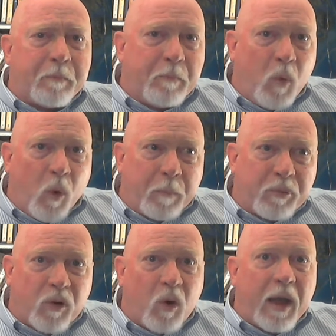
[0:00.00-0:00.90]
more
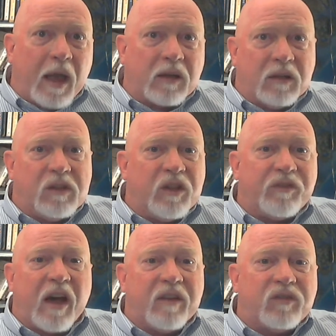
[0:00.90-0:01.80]
proactive in the
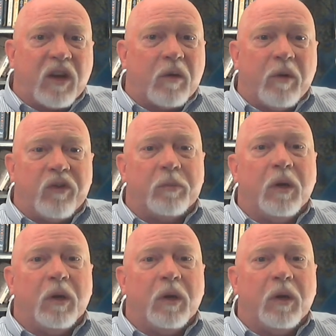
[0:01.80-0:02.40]
fight of terrorism,